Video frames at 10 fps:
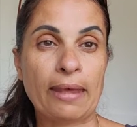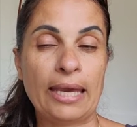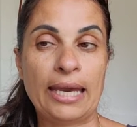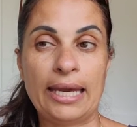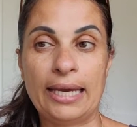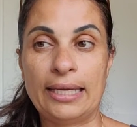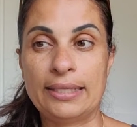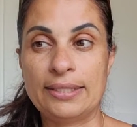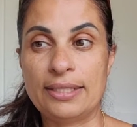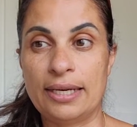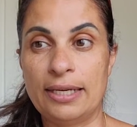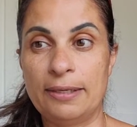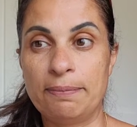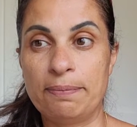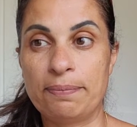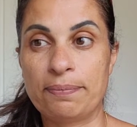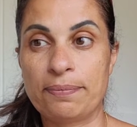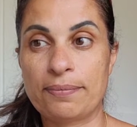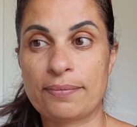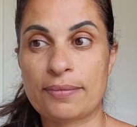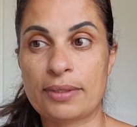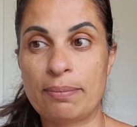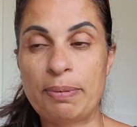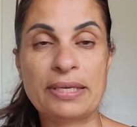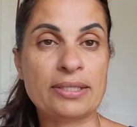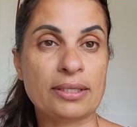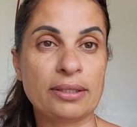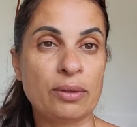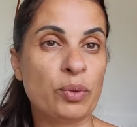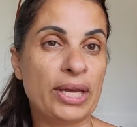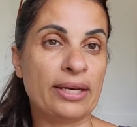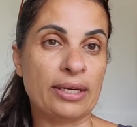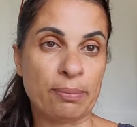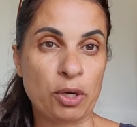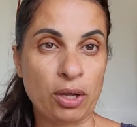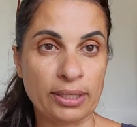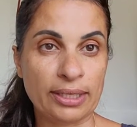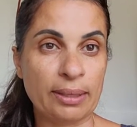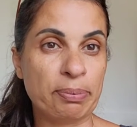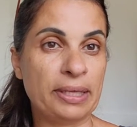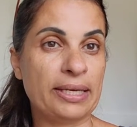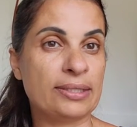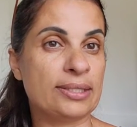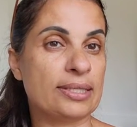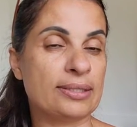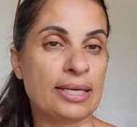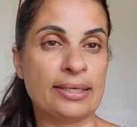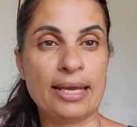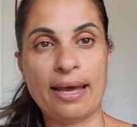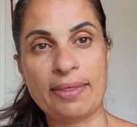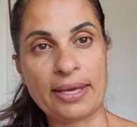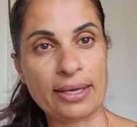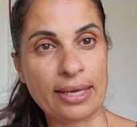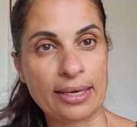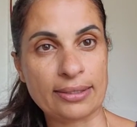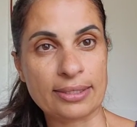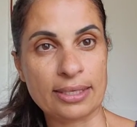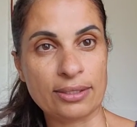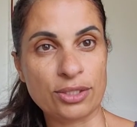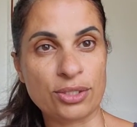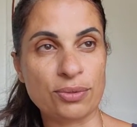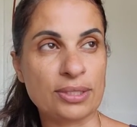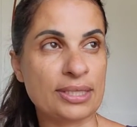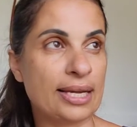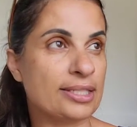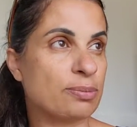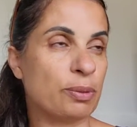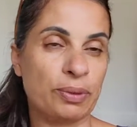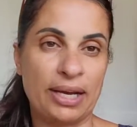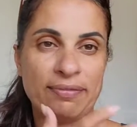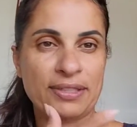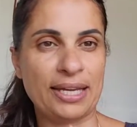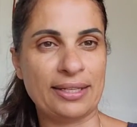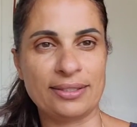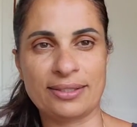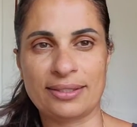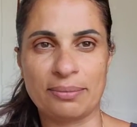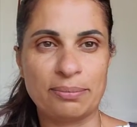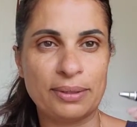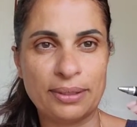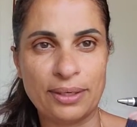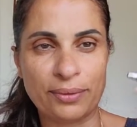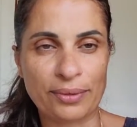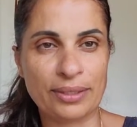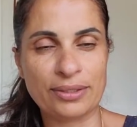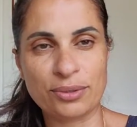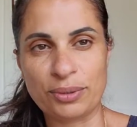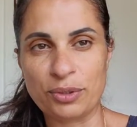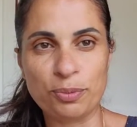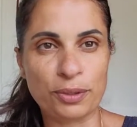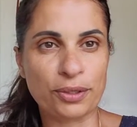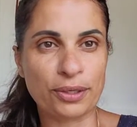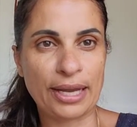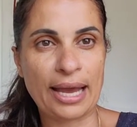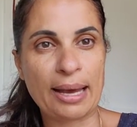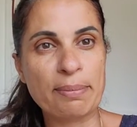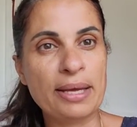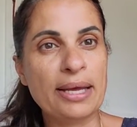And basically we ended up calling a place that said, yeah, they could get us in to do the test, but we'd have to get into into an Uber or cab